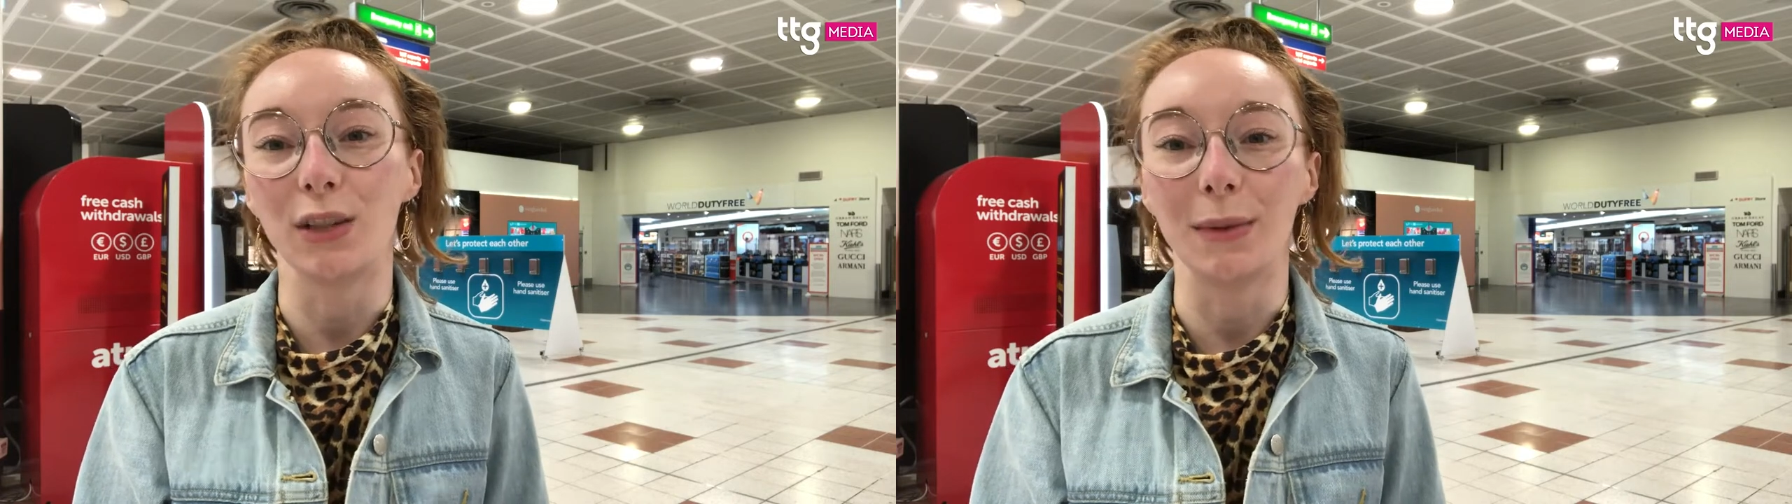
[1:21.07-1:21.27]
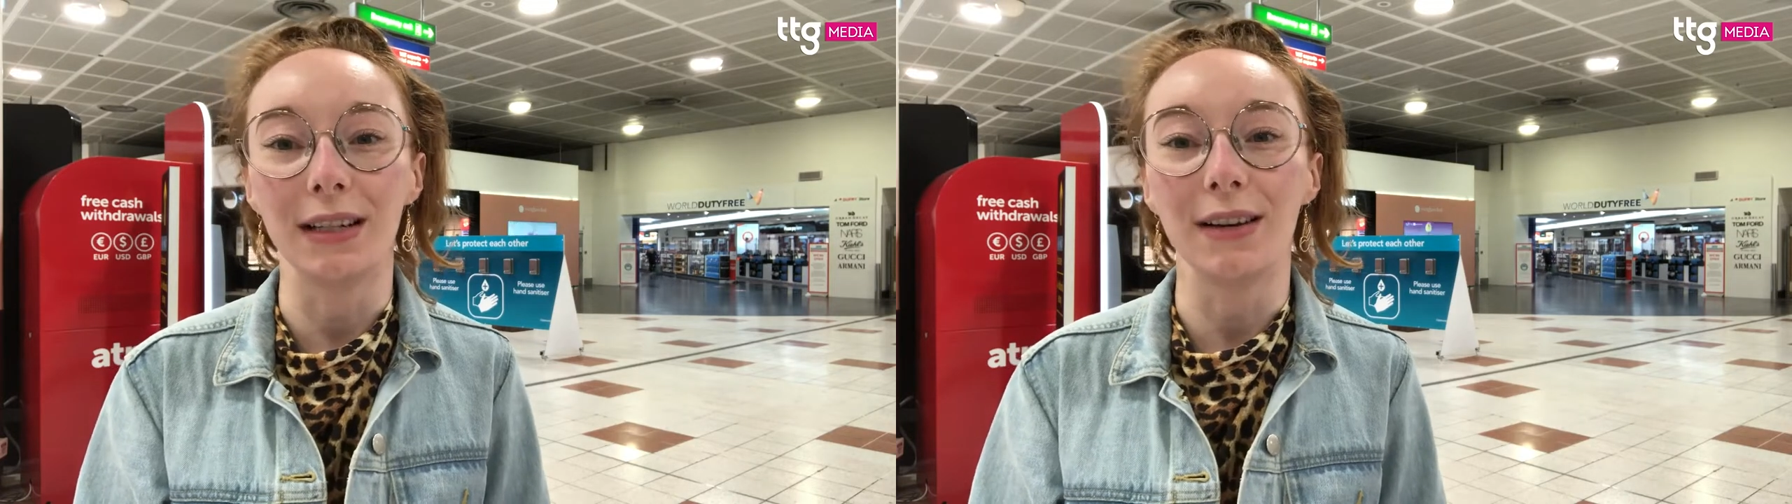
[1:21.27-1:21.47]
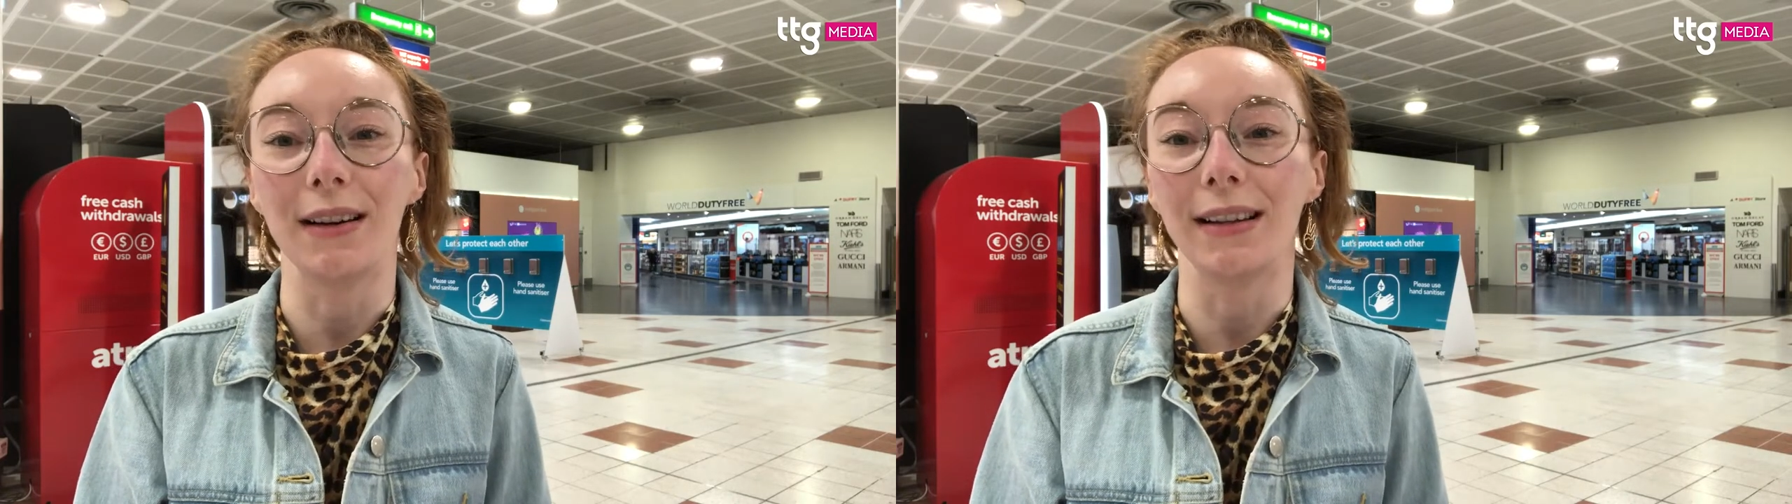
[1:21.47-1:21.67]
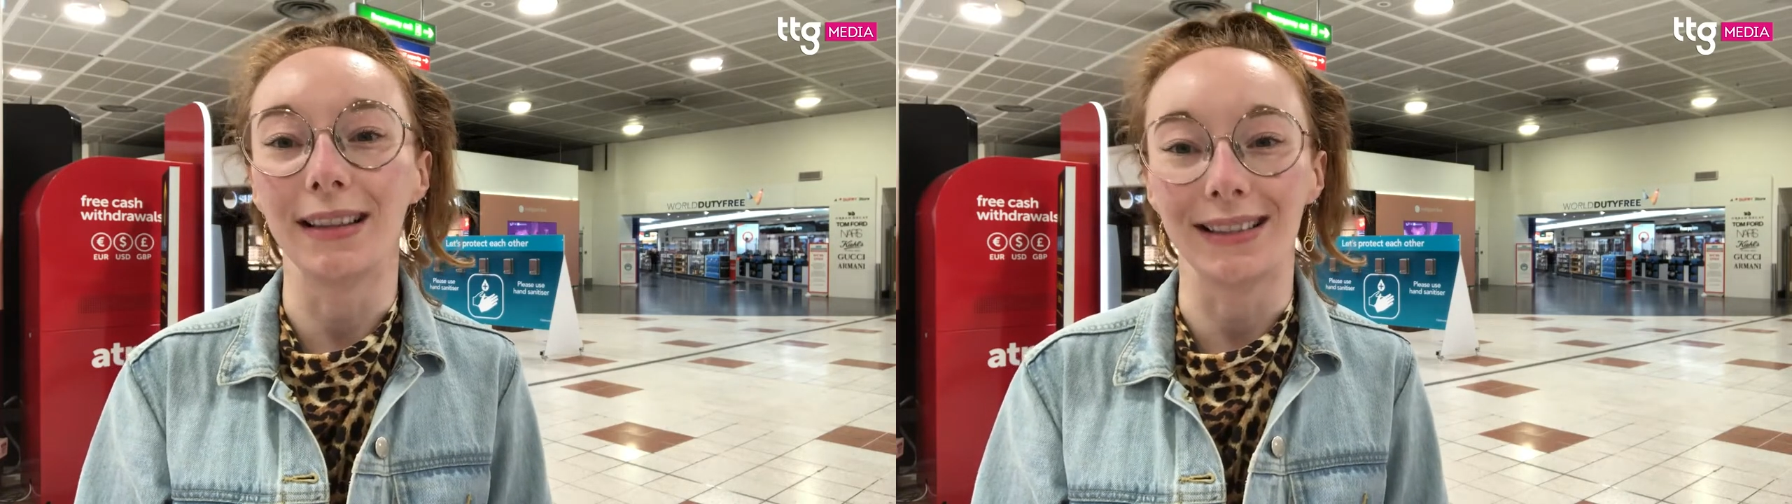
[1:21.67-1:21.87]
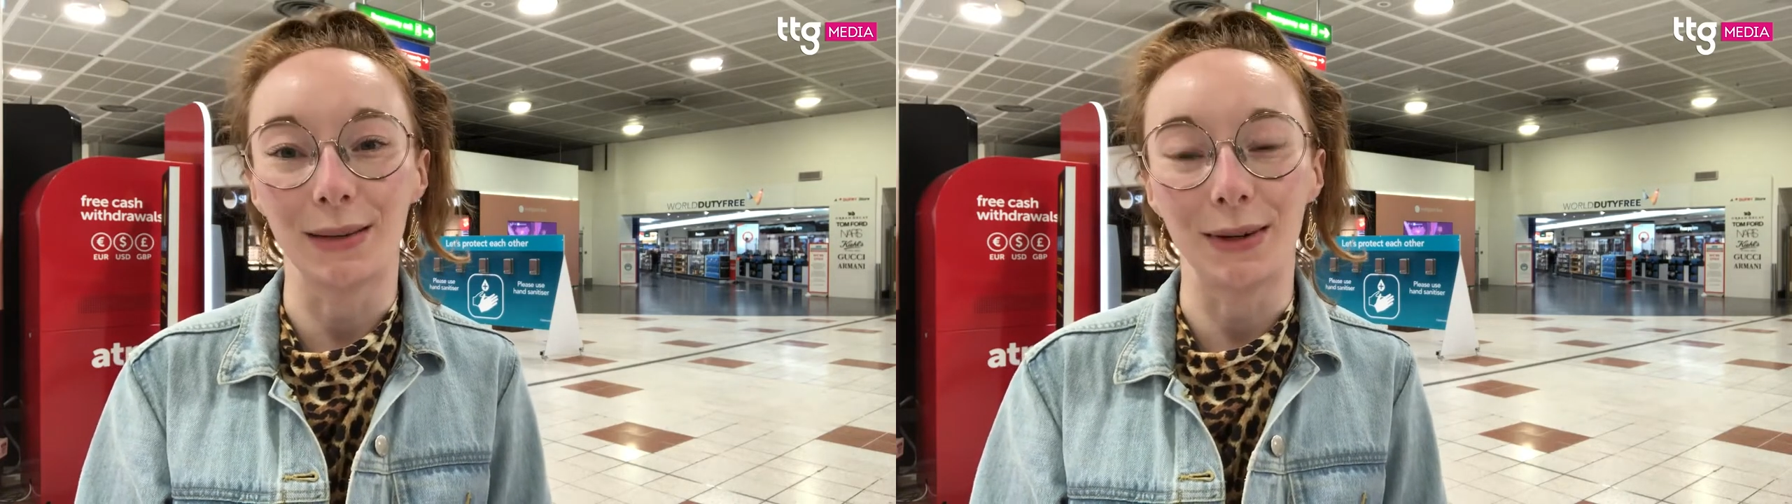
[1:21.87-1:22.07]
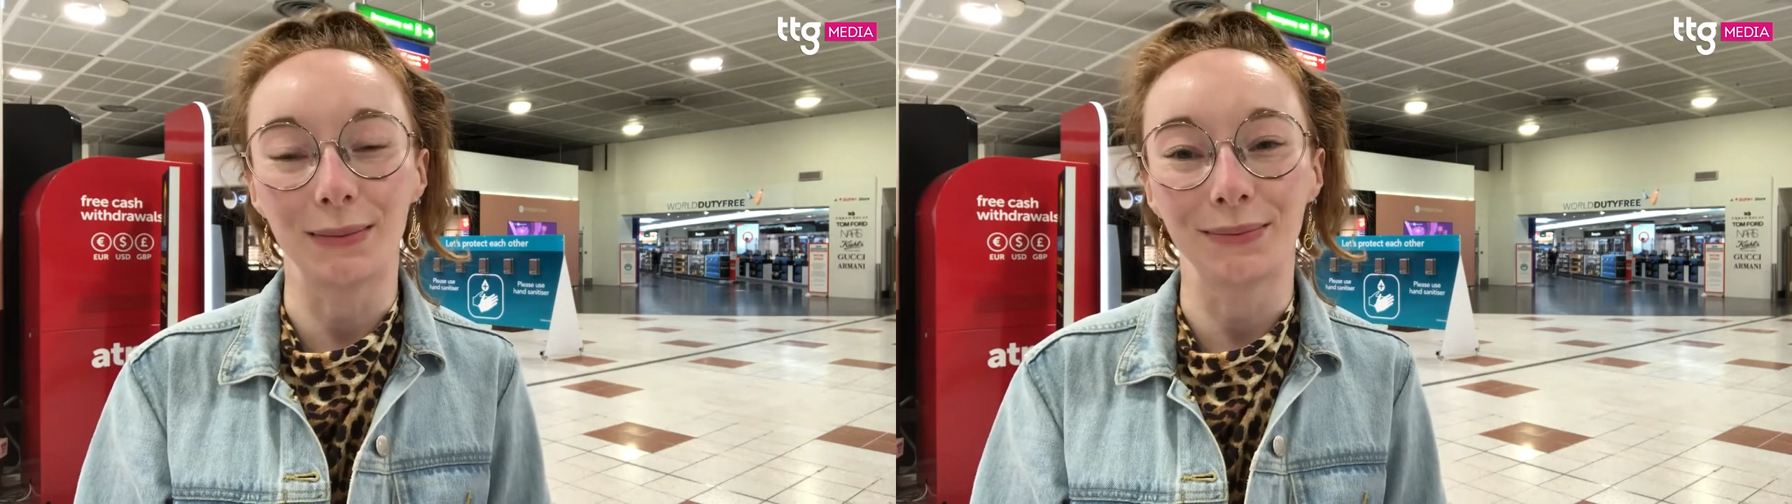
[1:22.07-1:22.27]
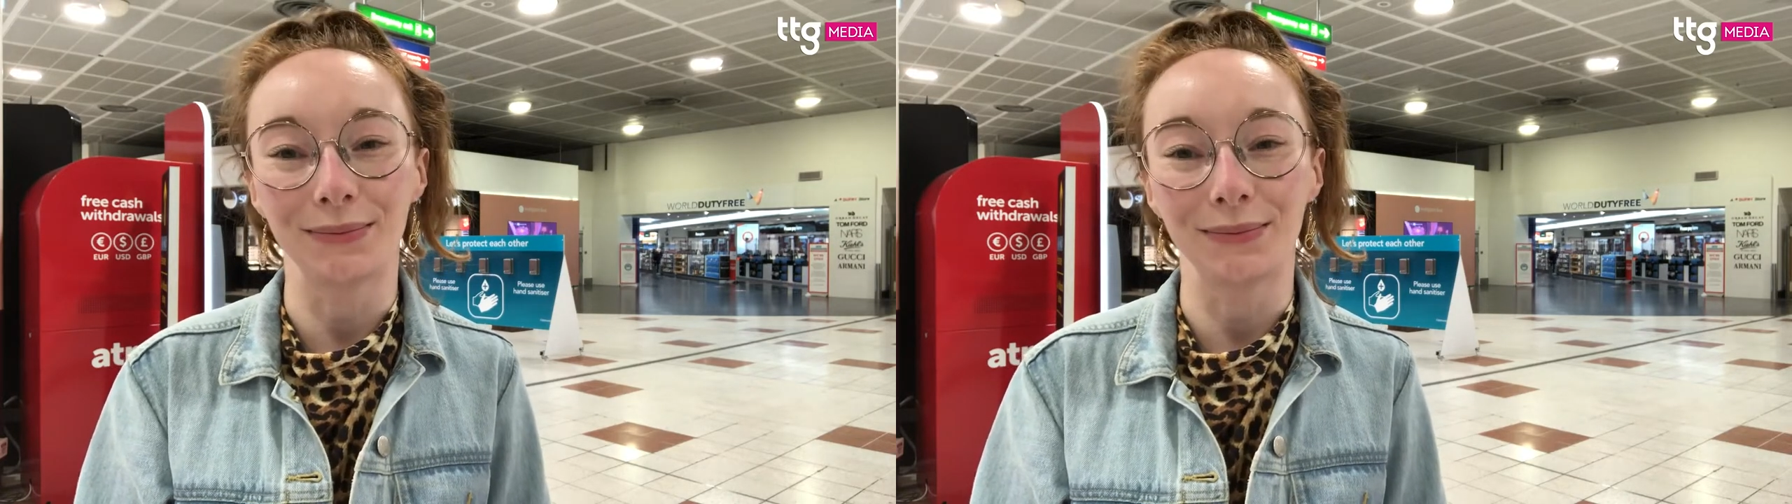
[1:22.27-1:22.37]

to Madeira this summer.